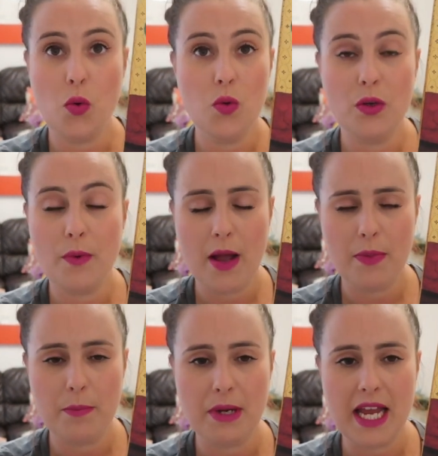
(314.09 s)
all
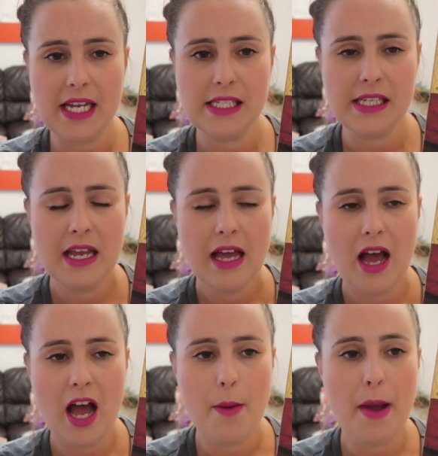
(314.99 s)
around the place
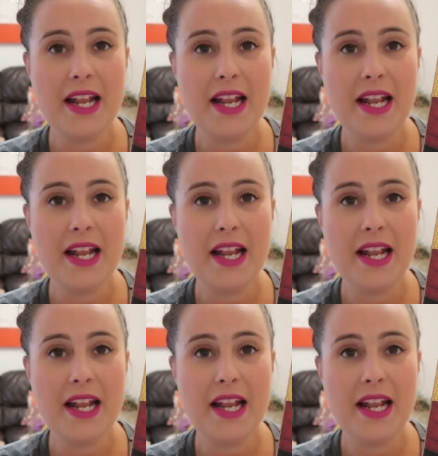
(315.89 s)
um,